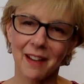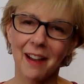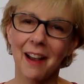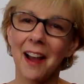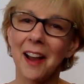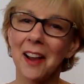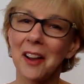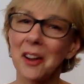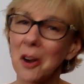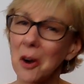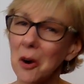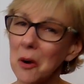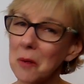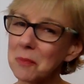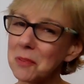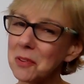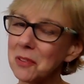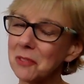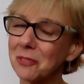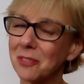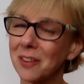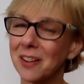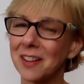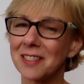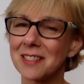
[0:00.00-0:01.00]
I hope
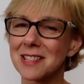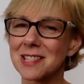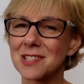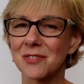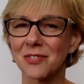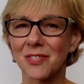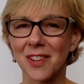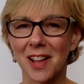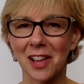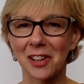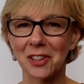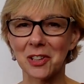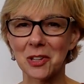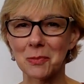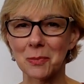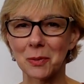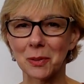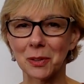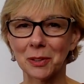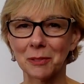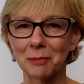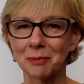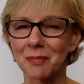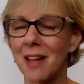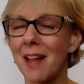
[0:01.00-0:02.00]
you find this
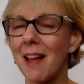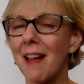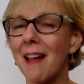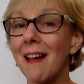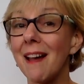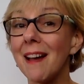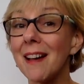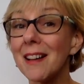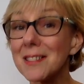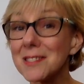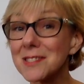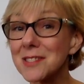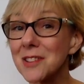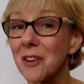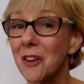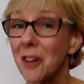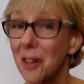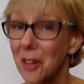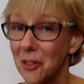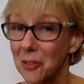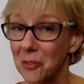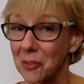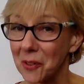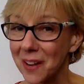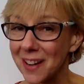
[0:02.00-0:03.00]
valuable. as
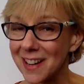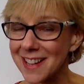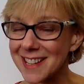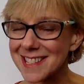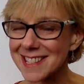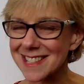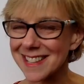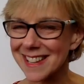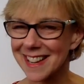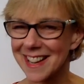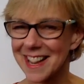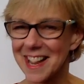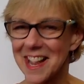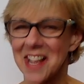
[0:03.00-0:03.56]
always.